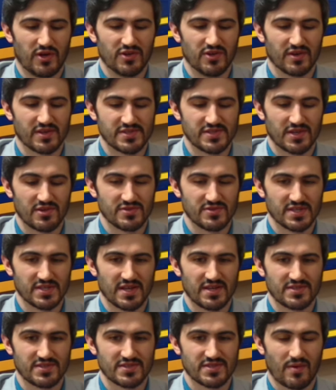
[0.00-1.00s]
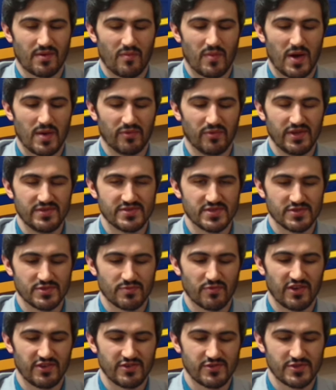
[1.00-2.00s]
because it goes against some of my beliefs as
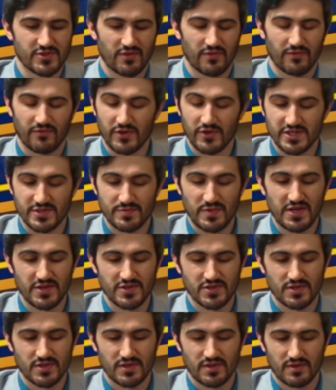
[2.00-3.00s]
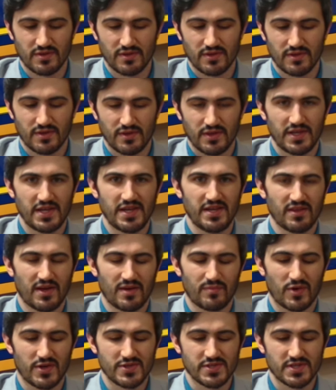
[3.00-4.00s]
free speech.
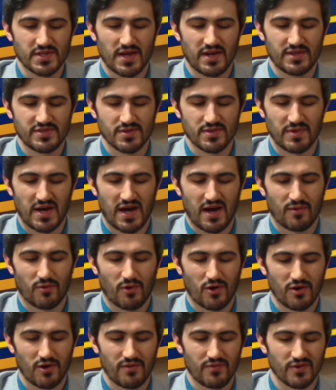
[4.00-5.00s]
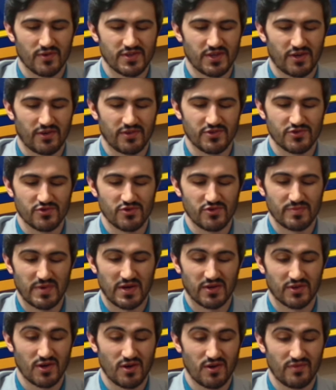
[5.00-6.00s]
Elon Musk got in some hot water for telling the truth
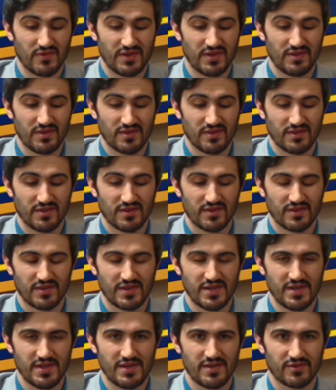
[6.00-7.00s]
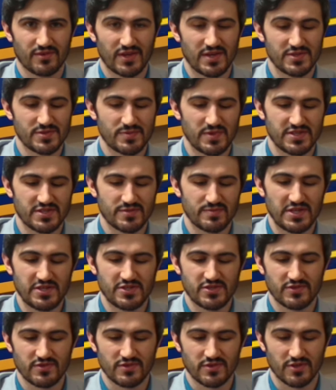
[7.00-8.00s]
about COVID. He claims to
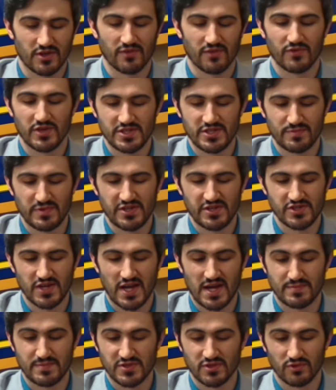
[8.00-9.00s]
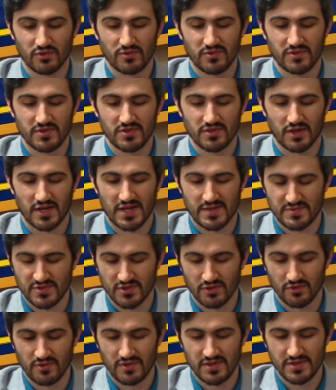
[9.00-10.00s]
be a free speech
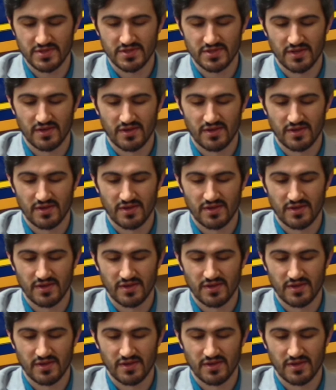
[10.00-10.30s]
absolutist.